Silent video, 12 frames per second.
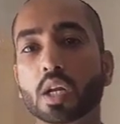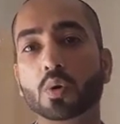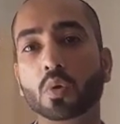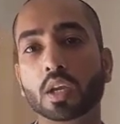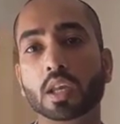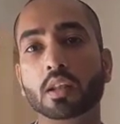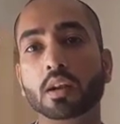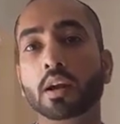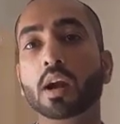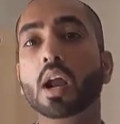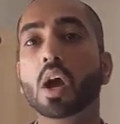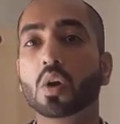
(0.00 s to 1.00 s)
they are doing in
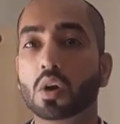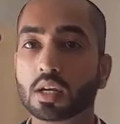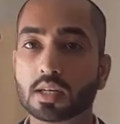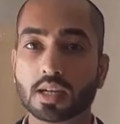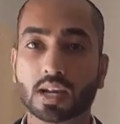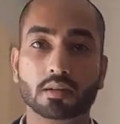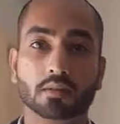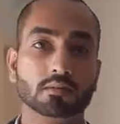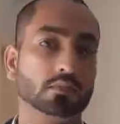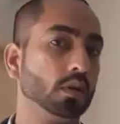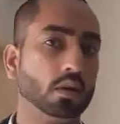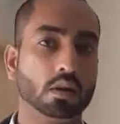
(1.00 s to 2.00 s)
their quarantine
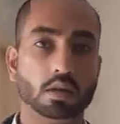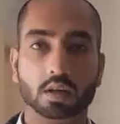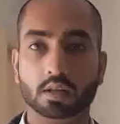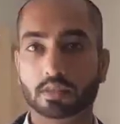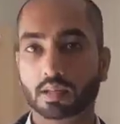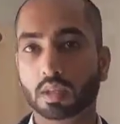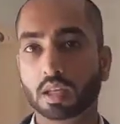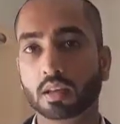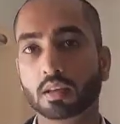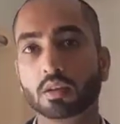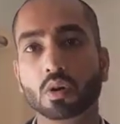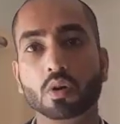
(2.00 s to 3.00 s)
or
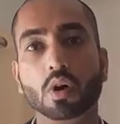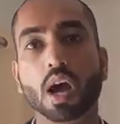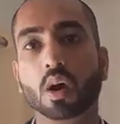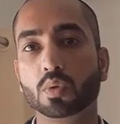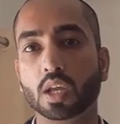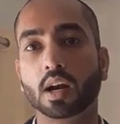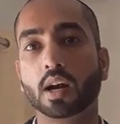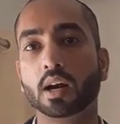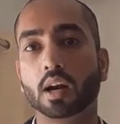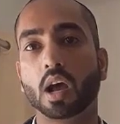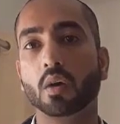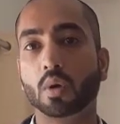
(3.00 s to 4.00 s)
something, you know, how they
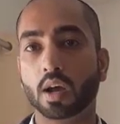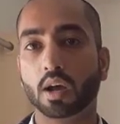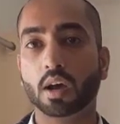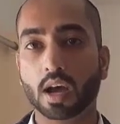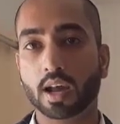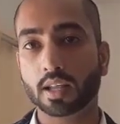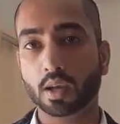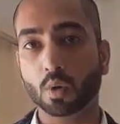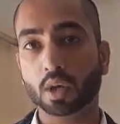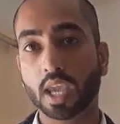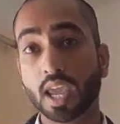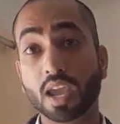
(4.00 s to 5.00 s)
are, how are they
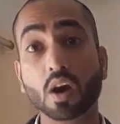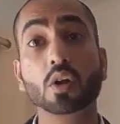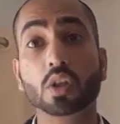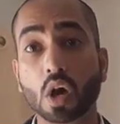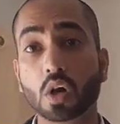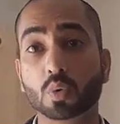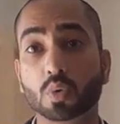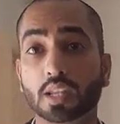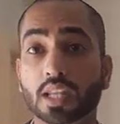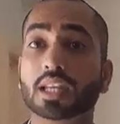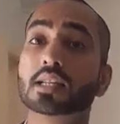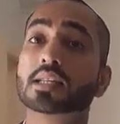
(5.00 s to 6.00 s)
okay or not,
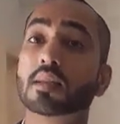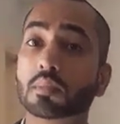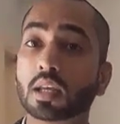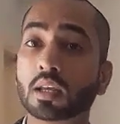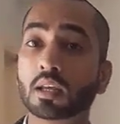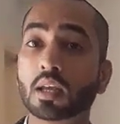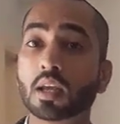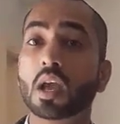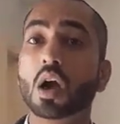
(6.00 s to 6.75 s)
they need something,